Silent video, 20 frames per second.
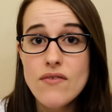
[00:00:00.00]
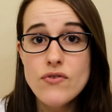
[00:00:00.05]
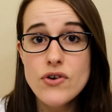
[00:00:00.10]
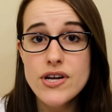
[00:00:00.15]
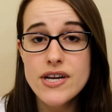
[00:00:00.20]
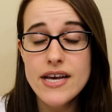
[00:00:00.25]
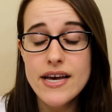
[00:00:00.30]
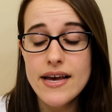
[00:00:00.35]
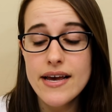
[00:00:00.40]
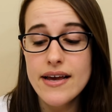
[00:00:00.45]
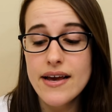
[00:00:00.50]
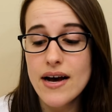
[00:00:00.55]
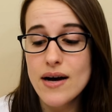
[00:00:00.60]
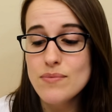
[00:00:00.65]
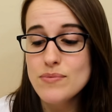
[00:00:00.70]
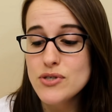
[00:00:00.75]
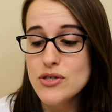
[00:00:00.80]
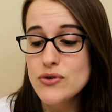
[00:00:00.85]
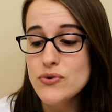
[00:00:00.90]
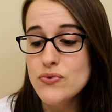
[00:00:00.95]
Every day,
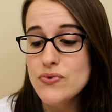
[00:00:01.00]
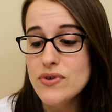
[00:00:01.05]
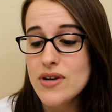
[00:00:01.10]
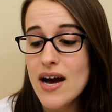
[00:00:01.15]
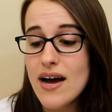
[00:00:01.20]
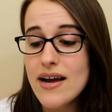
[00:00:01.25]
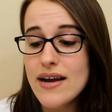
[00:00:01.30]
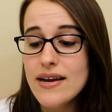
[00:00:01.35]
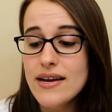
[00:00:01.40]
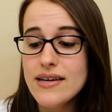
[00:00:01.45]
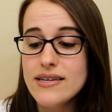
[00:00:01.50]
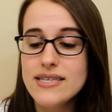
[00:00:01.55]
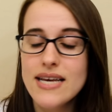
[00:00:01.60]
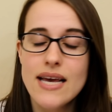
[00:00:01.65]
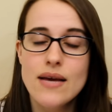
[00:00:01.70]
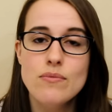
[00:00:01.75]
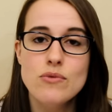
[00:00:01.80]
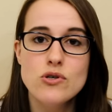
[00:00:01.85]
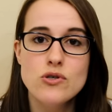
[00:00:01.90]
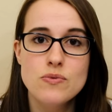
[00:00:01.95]
up to nine
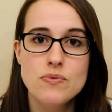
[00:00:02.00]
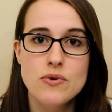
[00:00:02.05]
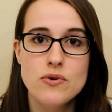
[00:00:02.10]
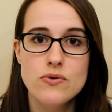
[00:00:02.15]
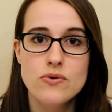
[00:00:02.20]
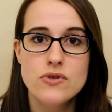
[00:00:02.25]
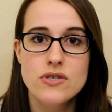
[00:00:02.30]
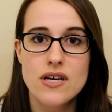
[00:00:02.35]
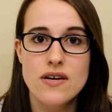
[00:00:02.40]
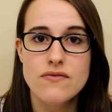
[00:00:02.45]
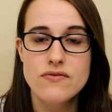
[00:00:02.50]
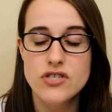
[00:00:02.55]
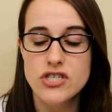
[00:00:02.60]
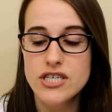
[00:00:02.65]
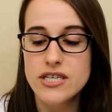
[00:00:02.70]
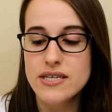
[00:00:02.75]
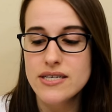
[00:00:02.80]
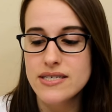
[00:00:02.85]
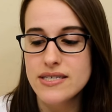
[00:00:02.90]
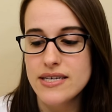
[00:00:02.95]
tablespoons of
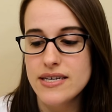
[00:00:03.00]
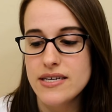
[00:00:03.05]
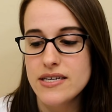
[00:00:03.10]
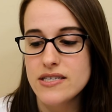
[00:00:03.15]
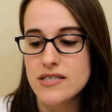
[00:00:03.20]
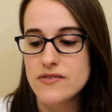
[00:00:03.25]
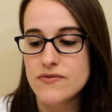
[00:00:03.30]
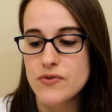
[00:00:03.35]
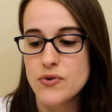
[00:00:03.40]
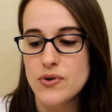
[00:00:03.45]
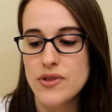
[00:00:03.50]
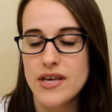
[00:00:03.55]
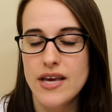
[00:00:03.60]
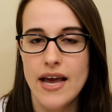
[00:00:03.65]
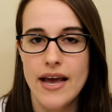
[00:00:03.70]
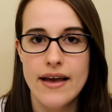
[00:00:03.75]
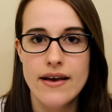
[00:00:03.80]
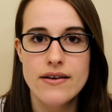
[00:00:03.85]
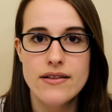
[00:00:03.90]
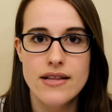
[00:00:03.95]
chia seeds for
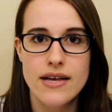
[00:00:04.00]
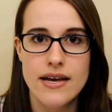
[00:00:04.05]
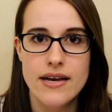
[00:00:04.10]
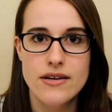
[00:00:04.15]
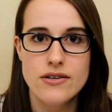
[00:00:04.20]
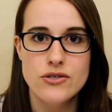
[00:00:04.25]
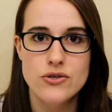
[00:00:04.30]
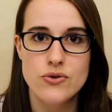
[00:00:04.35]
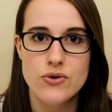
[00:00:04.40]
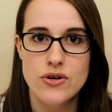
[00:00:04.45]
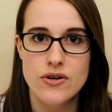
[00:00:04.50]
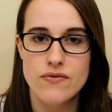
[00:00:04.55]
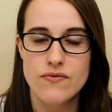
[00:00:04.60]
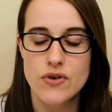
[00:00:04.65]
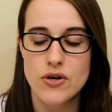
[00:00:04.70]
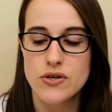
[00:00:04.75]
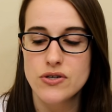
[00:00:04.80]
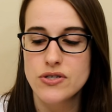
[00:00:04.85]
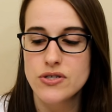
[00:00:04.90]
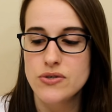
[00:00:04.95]
the ALA to
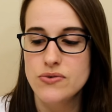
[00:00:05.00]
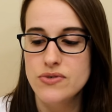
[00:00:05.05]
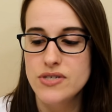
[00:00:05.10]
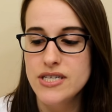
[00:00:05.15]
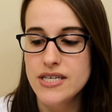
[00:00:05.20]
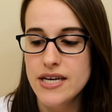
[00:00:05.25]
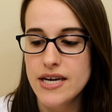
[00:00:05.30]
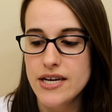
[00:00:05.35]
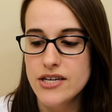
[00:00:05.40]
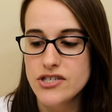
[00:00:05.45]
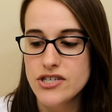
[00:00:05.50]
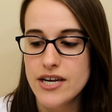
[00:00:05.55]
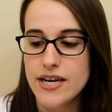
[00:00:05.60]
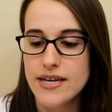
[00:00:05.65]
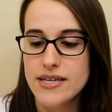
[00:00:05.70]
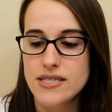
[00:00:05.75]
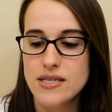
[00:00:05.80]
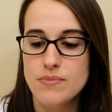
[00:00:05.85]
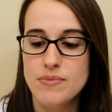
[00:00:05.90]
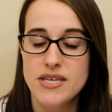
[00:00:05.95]
convert to
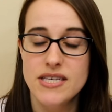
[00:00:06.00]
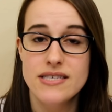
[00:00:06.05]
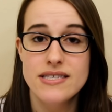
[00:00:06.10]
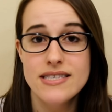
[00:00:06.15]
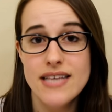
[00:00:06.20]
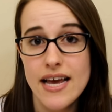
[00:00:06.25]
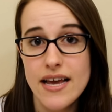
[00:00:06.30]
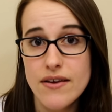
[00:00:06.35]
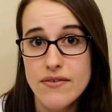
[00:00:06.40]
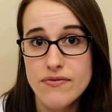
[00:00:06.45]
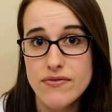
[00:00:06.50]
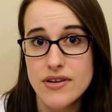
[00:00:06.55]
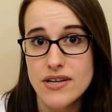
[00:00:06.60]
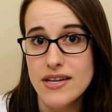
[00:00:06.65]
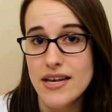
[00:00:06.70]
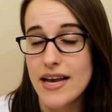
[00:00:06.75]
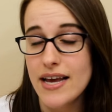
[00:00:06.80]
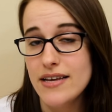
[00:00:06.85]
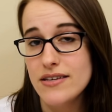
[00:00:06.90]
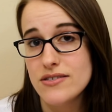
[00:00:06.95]
DHA to be safe
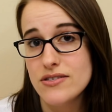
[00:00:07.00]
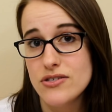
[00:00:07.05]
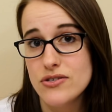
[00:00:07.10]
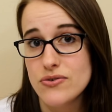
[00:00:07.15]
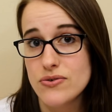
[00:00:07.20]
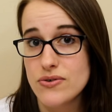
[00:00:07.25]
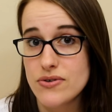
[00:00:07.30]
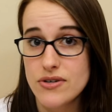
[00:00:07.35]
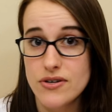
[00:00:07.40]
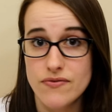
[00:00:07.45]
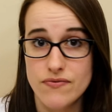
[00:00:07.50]
in case your